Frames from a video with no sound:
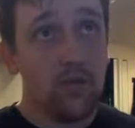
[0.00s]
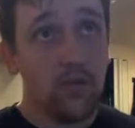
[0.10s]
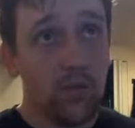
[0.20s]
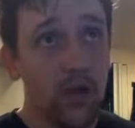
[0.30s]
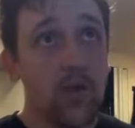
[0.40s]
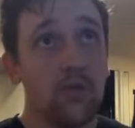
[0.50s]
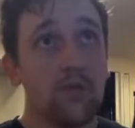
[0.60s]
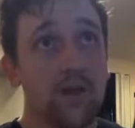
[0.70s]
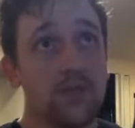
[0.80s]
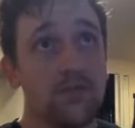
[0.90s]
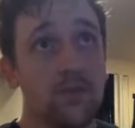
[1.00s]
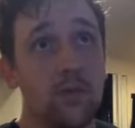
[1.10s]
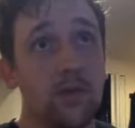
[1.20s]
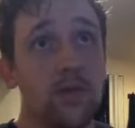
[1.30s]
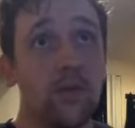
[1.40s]
Working with man's free
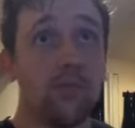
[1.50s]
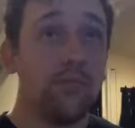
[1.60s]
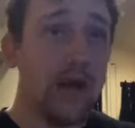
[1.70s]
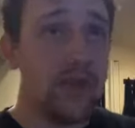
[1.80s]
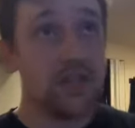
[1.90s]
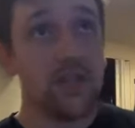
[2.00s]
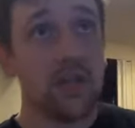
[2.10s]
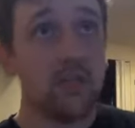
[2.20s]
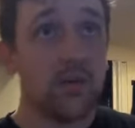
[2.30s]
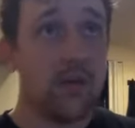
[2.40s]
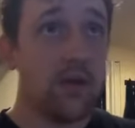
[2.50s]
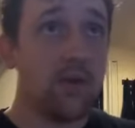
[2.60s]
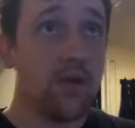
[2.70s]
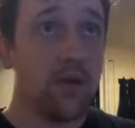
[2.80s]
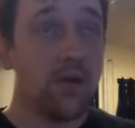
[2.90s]
will, balancing it with how
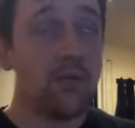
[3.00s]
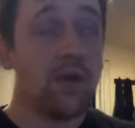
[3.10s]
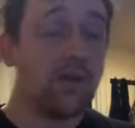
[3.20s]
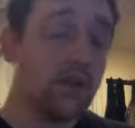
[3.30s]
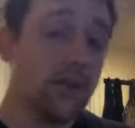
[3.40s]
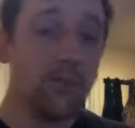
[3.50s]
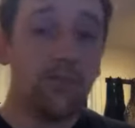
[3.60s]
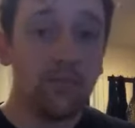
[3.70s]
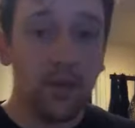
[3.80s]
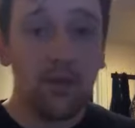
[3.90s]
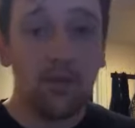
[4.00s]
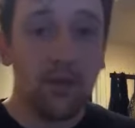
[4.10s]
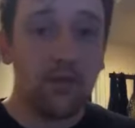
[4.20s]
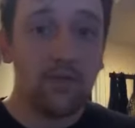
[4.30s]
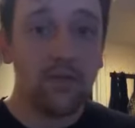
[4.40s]
many are going to be condemned, blah blah blah.